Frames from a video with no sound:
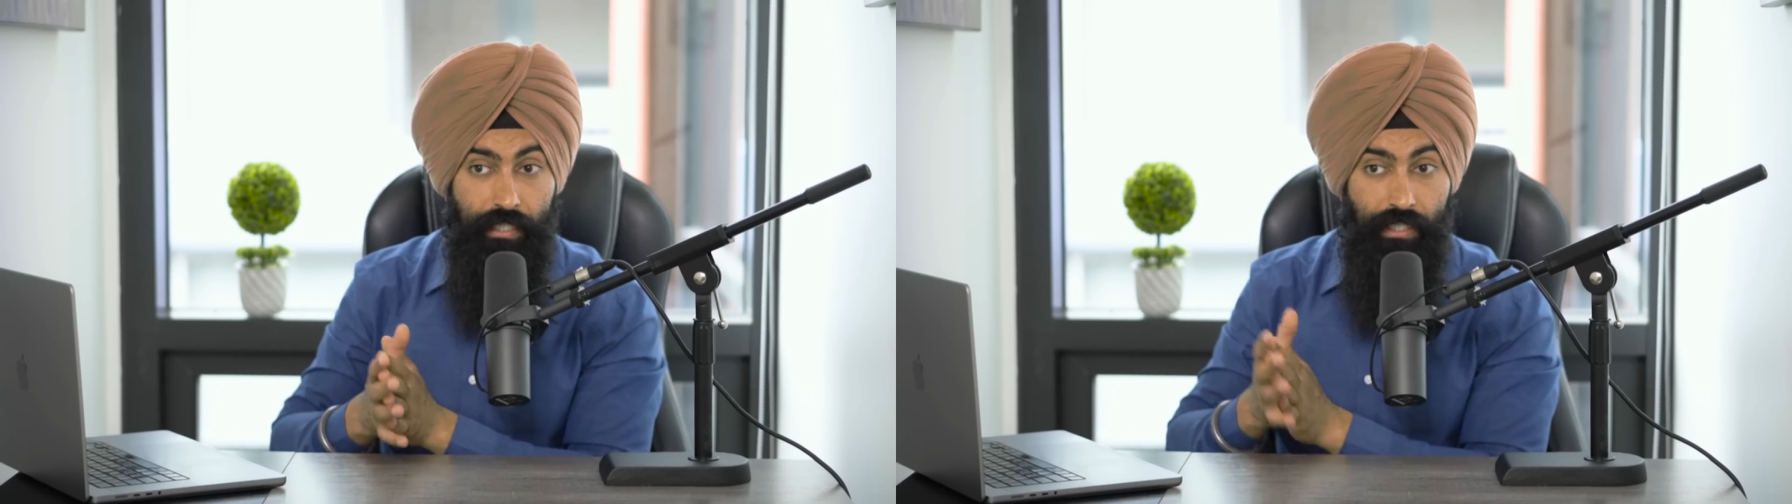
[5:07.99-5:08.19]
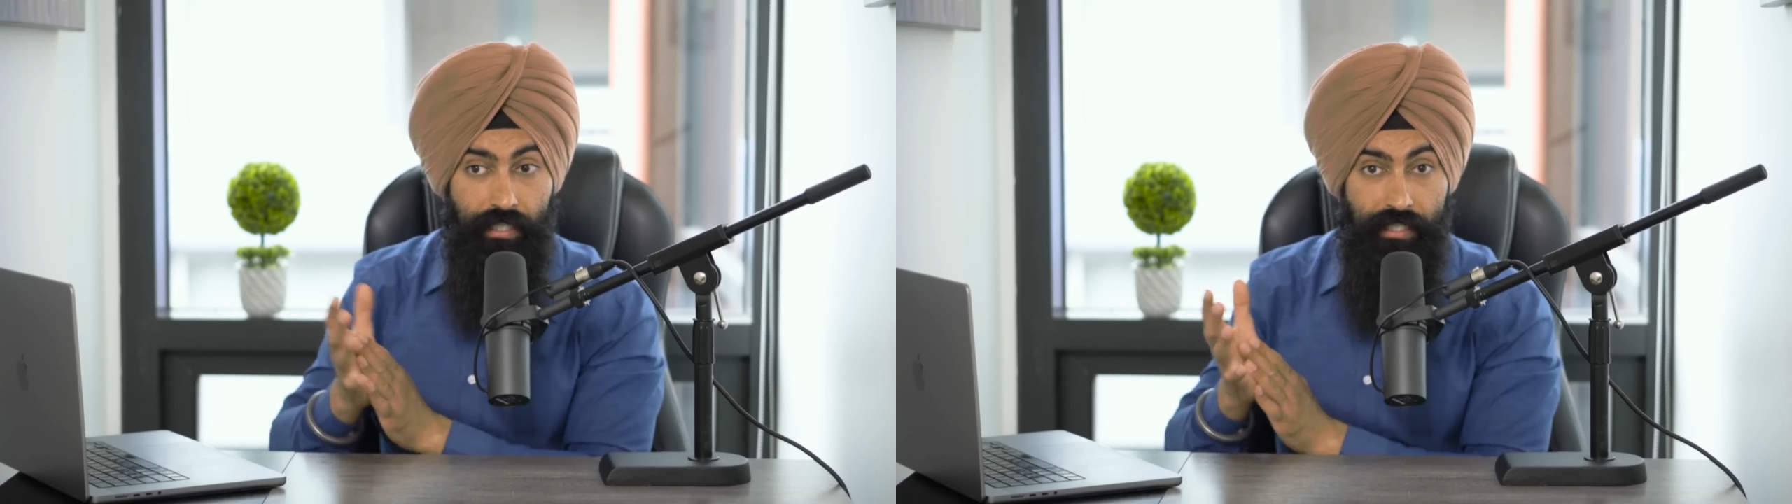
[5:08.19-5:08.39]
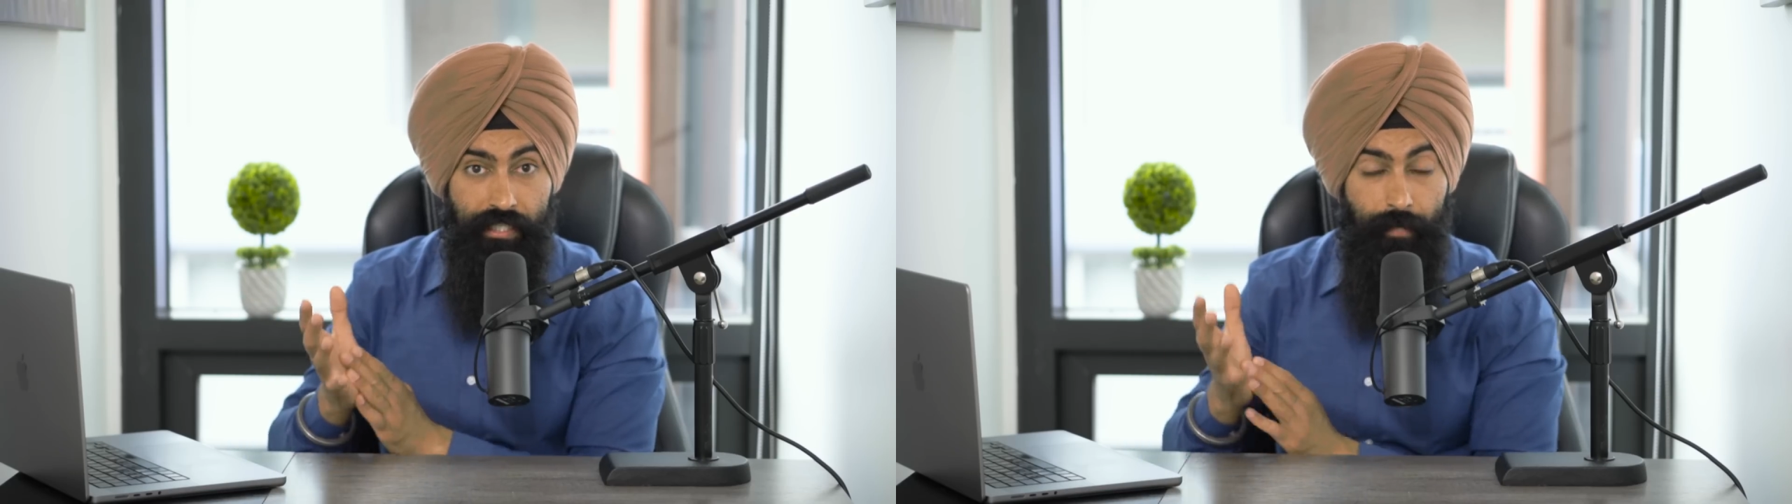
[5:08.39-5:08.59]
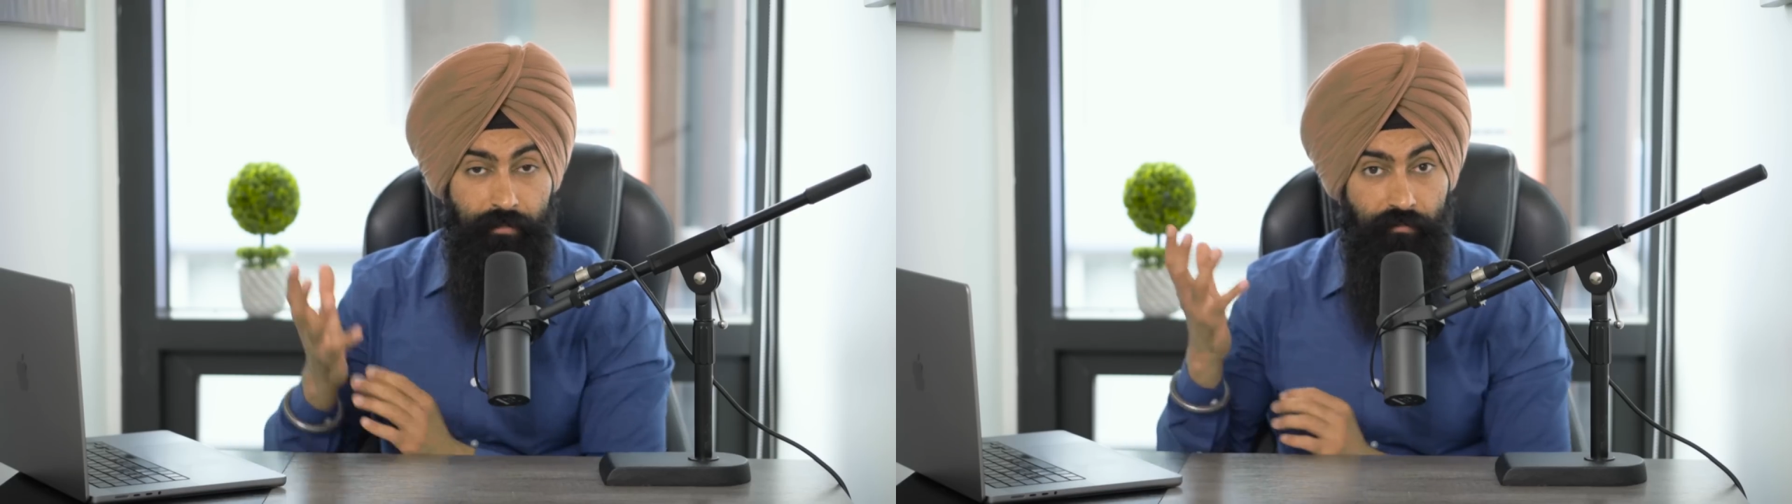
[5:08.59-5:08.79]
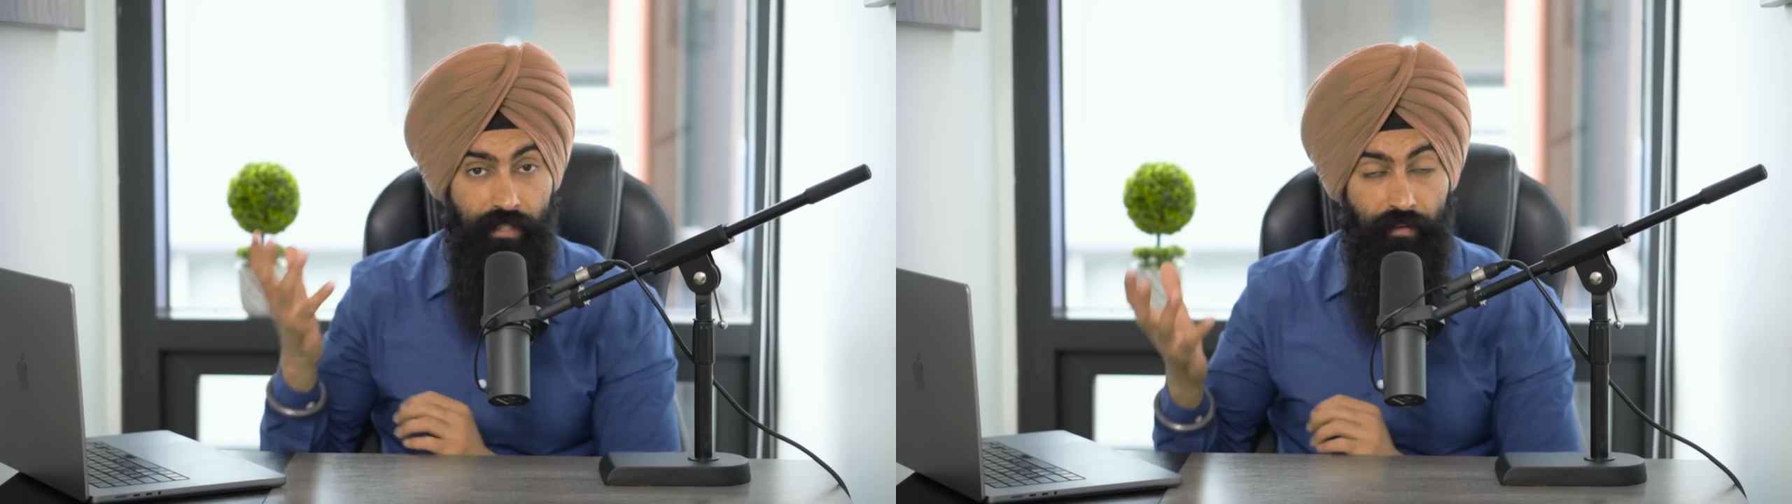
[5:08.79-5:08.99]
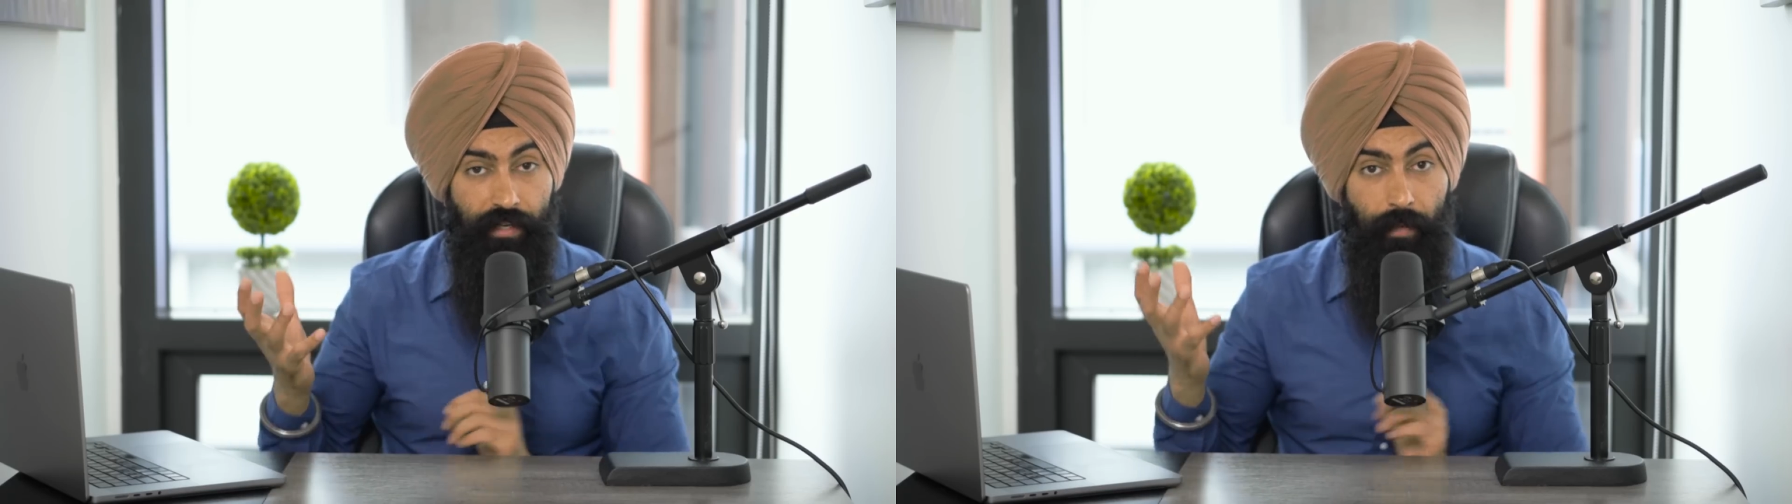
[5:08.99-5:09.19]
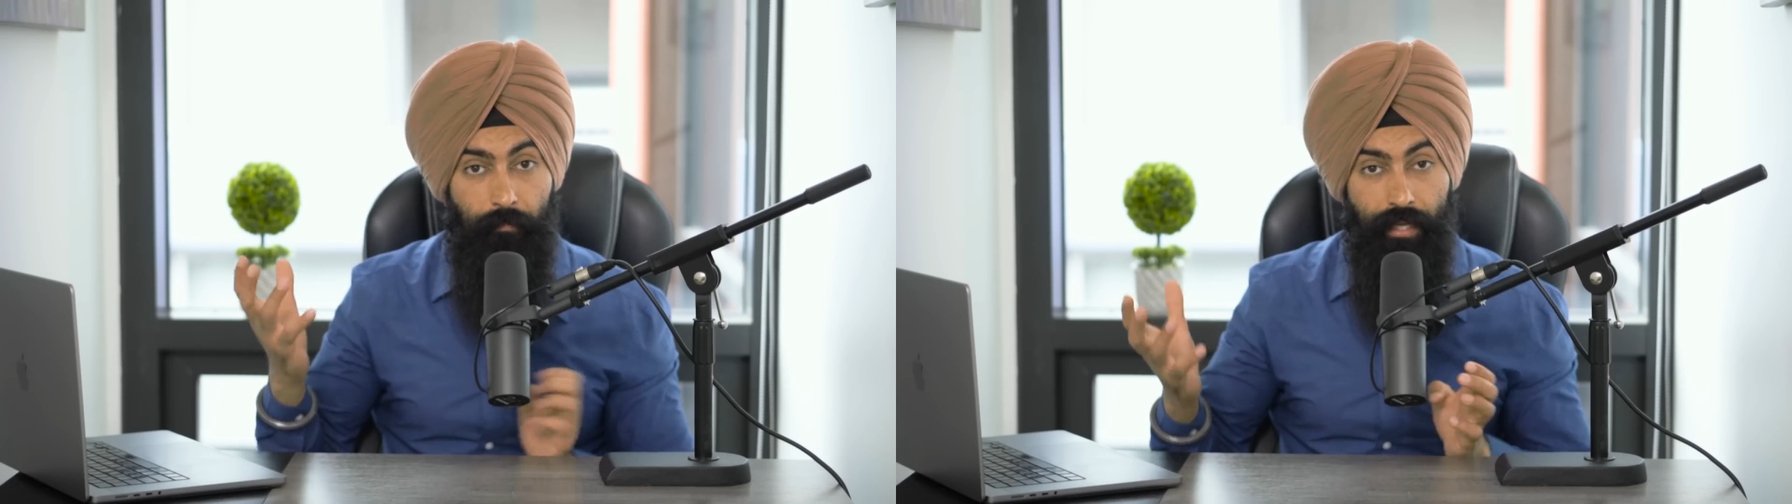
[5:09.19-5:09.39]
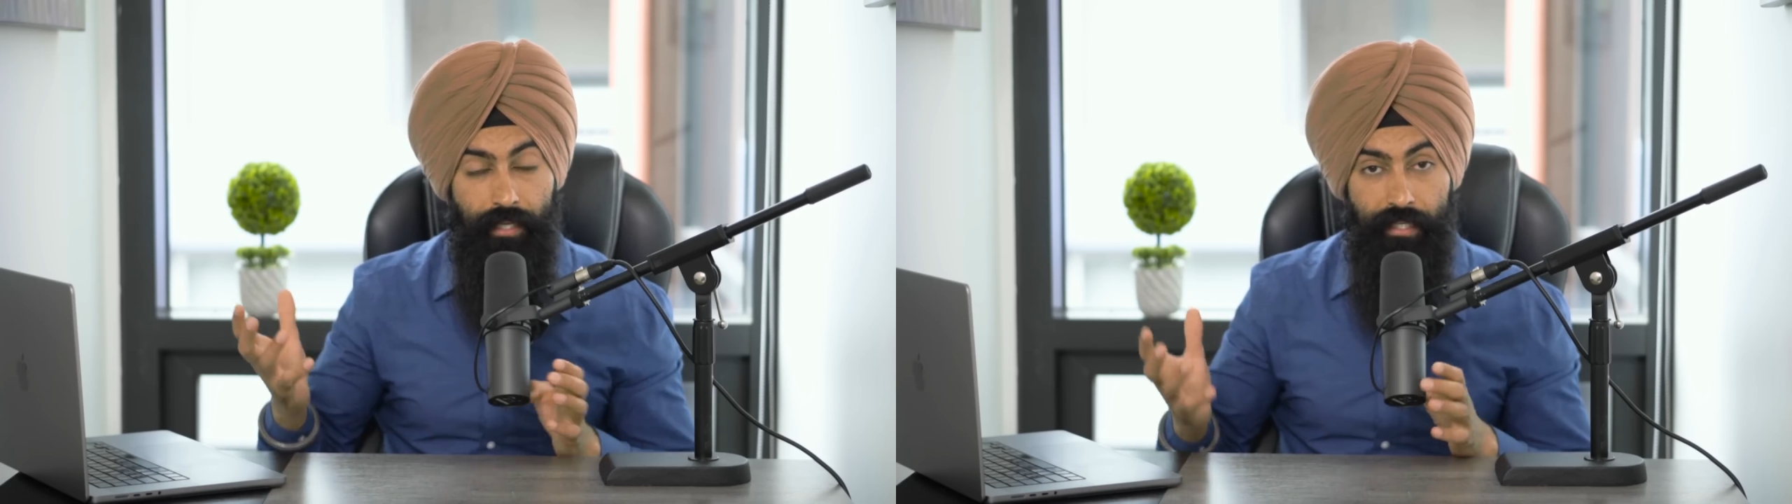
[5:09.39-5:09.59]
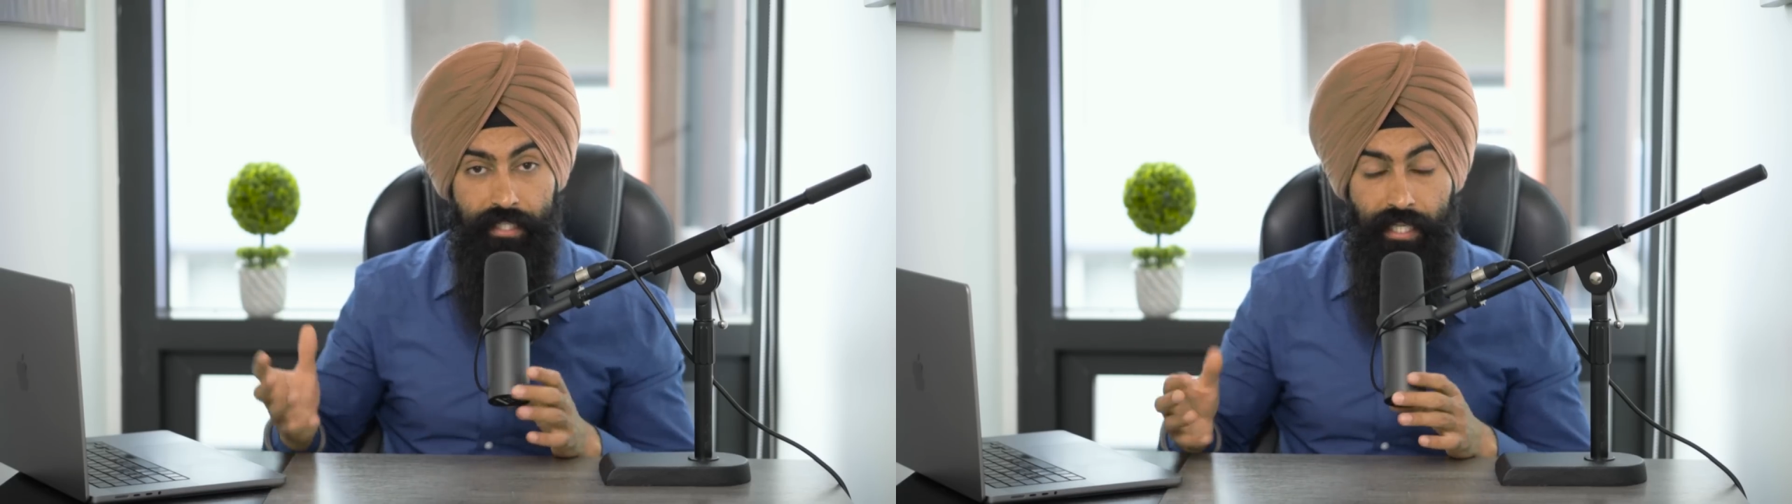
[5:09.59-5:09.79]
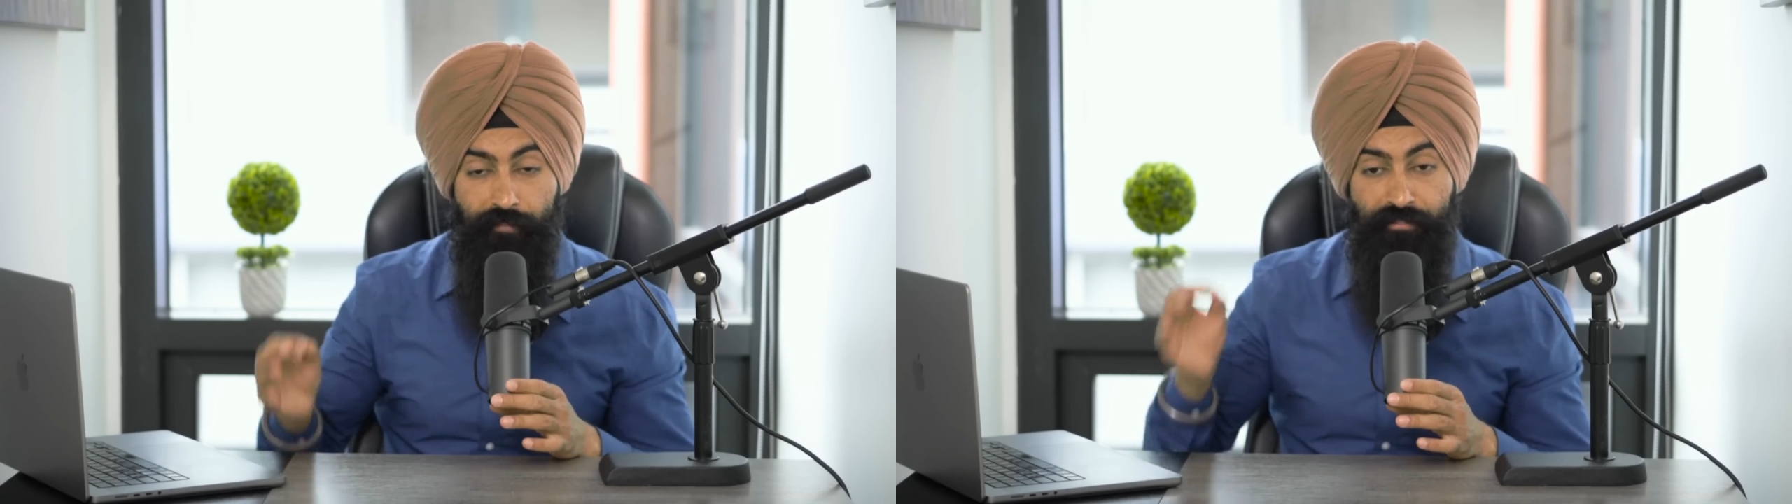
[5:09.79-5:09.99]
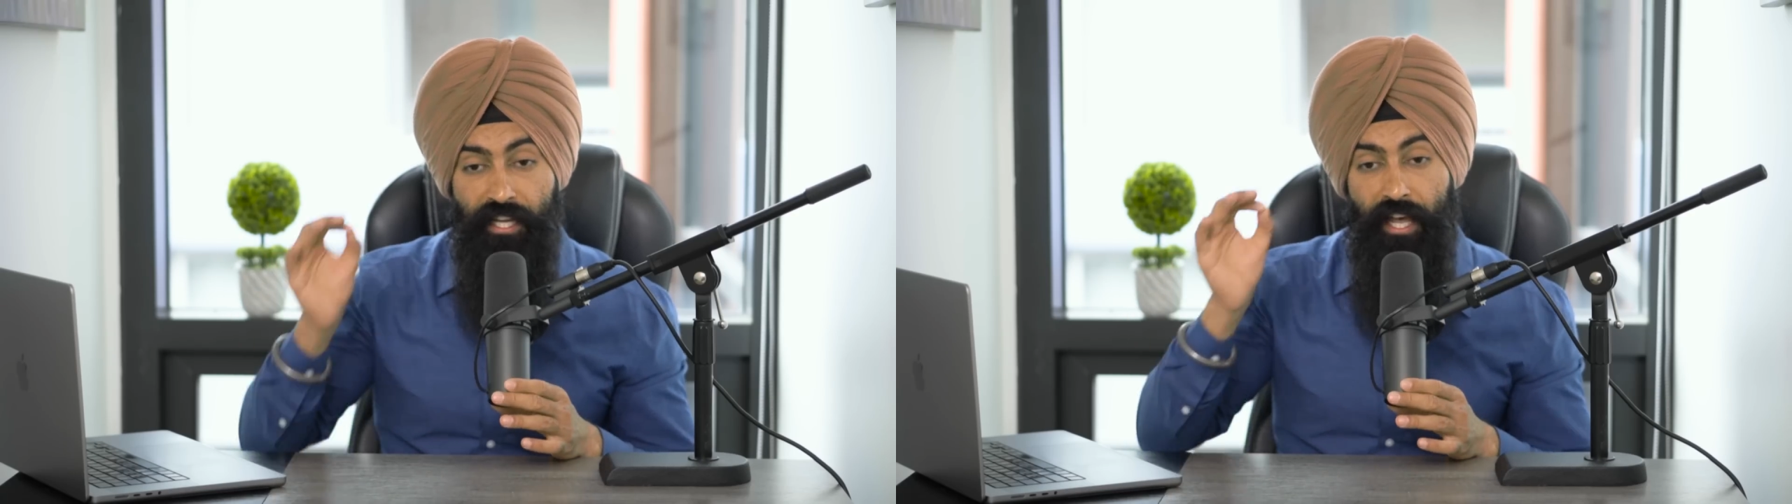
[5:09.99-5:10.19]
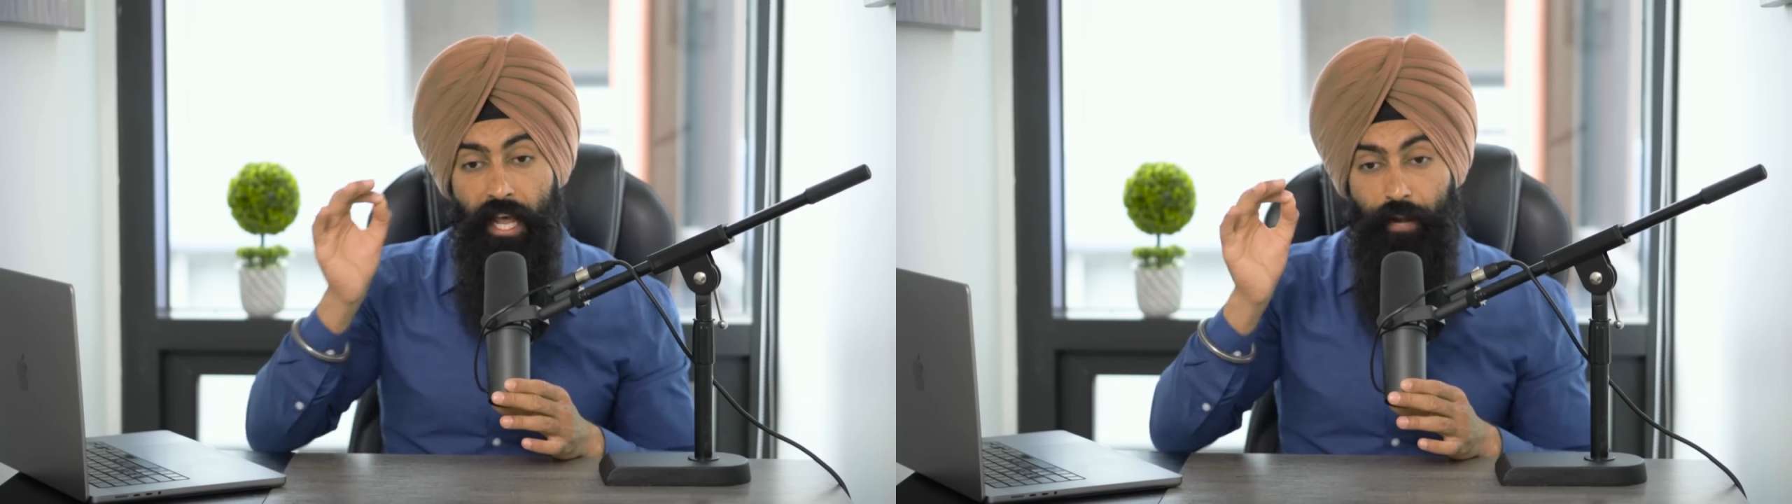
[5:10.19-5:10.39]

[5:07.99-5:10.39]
into these types of dividend paying ETFs.